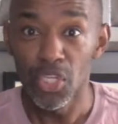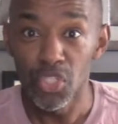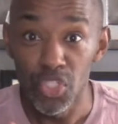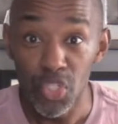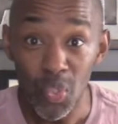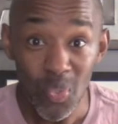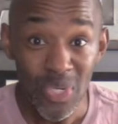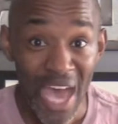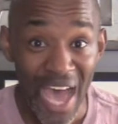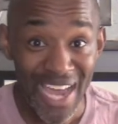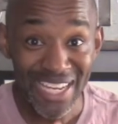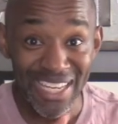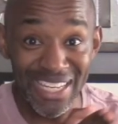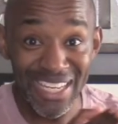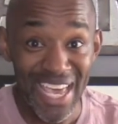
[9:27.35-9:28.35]
Do
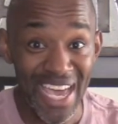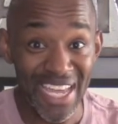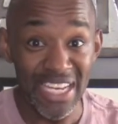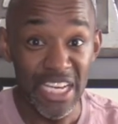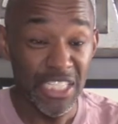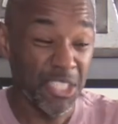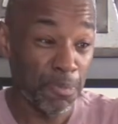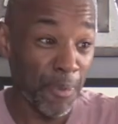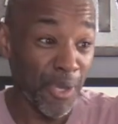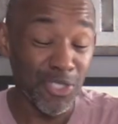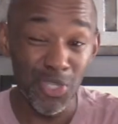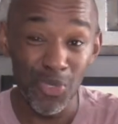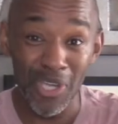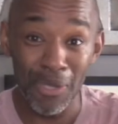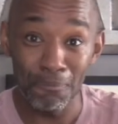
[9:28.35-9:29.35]
not let
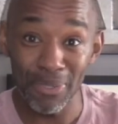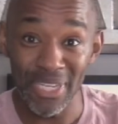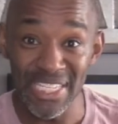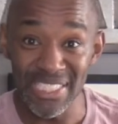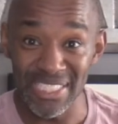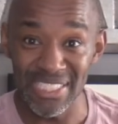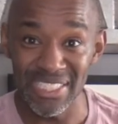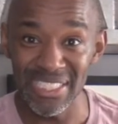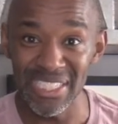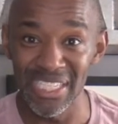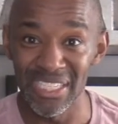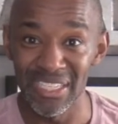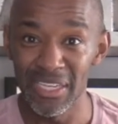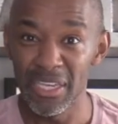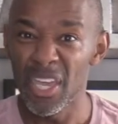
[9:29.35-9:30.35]
spiritual
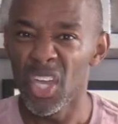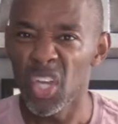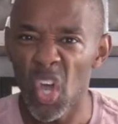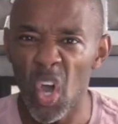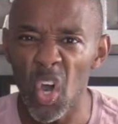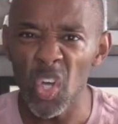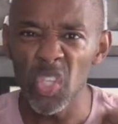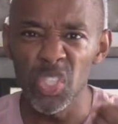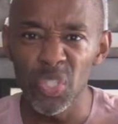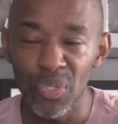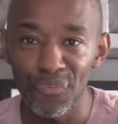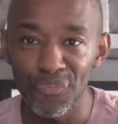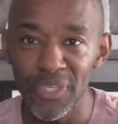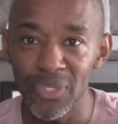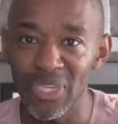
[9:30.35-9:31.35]
complacency cause you to
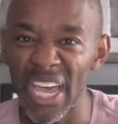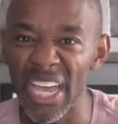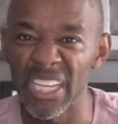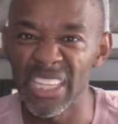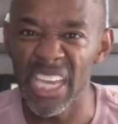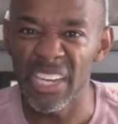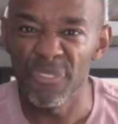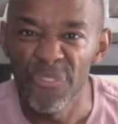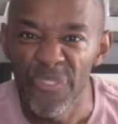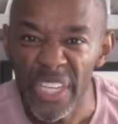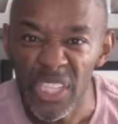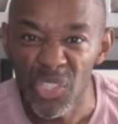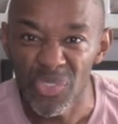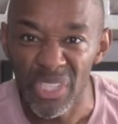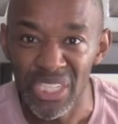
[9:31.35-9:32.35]
feel like that
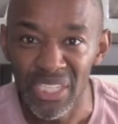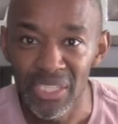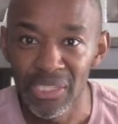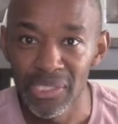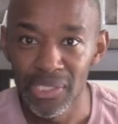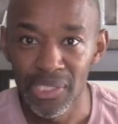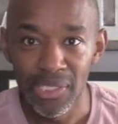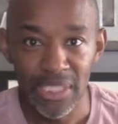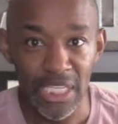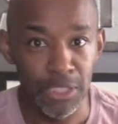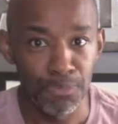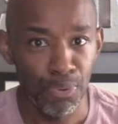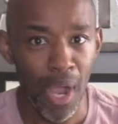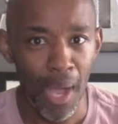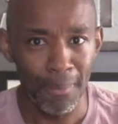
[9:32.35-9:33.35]
victory that's
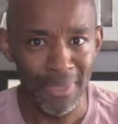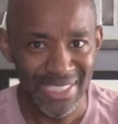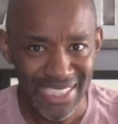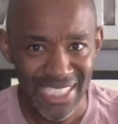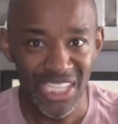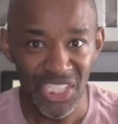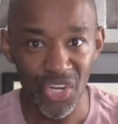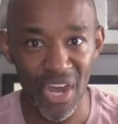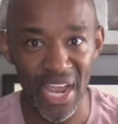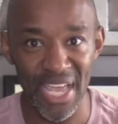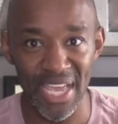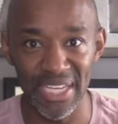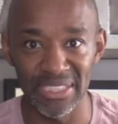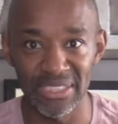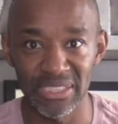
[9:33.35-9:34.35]
promised in your
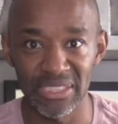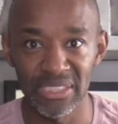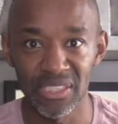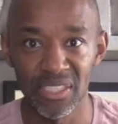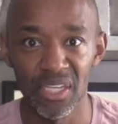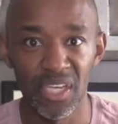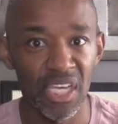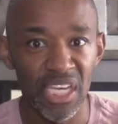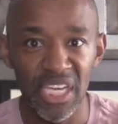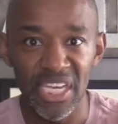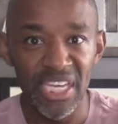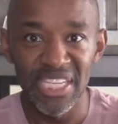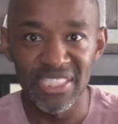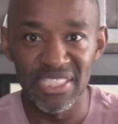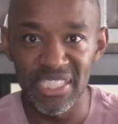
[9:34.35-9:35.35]
hands
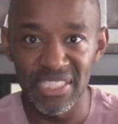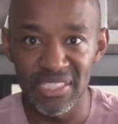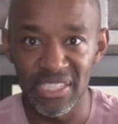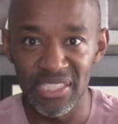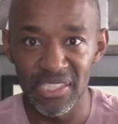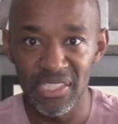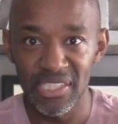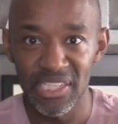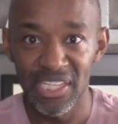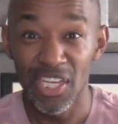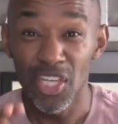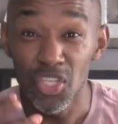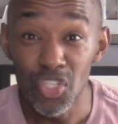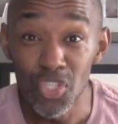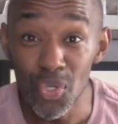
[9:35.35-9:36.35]
is distant.
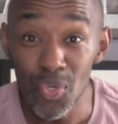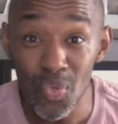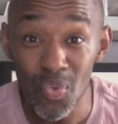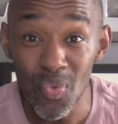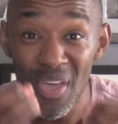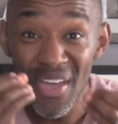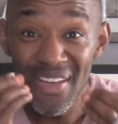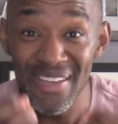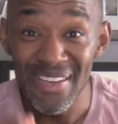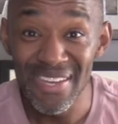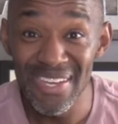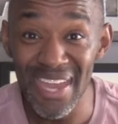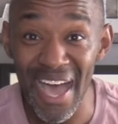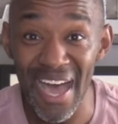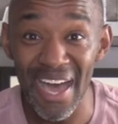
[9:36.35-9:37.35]
Do
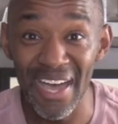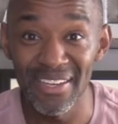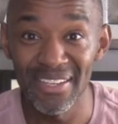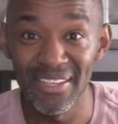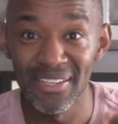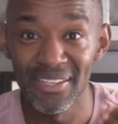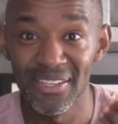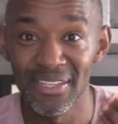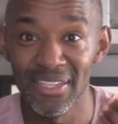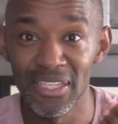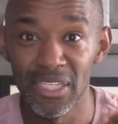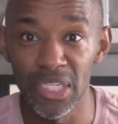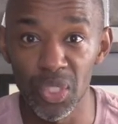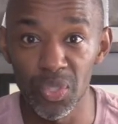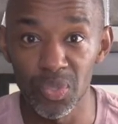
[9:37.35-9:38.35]
not
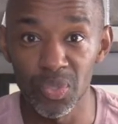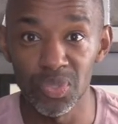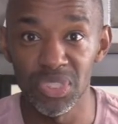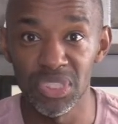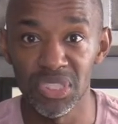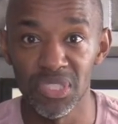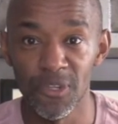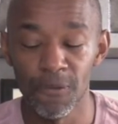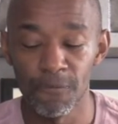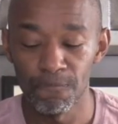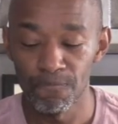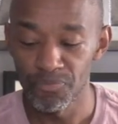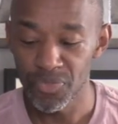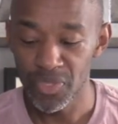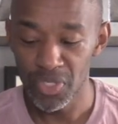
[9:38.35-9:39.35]
lose
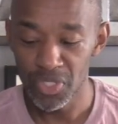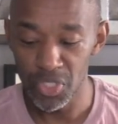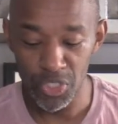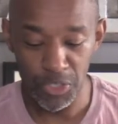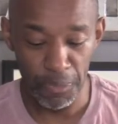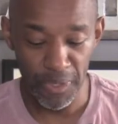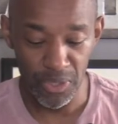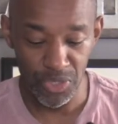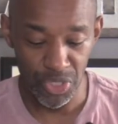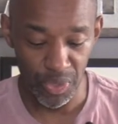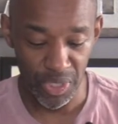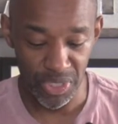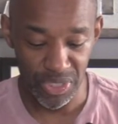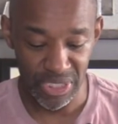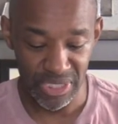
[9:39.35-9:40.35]
your spiritual
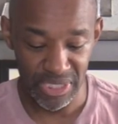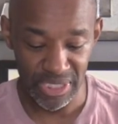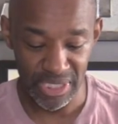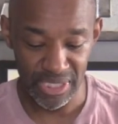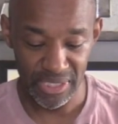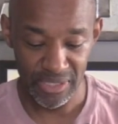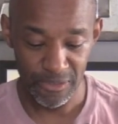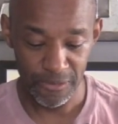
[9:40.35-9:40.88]
urgency.